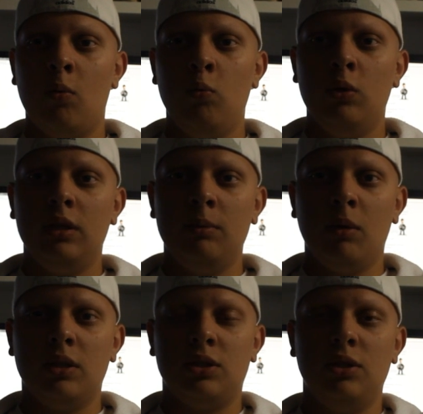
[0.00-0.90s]
really
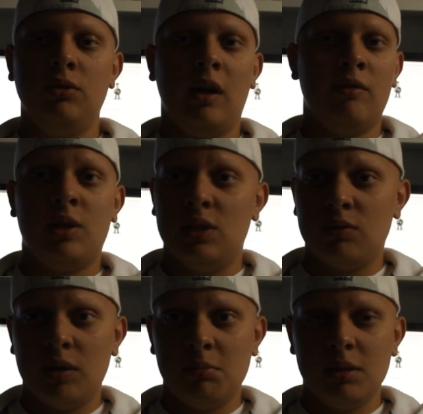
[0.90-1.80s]
much to do.
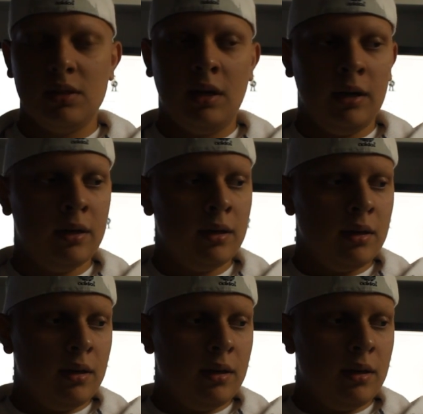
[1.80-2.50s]
Everything's already been done.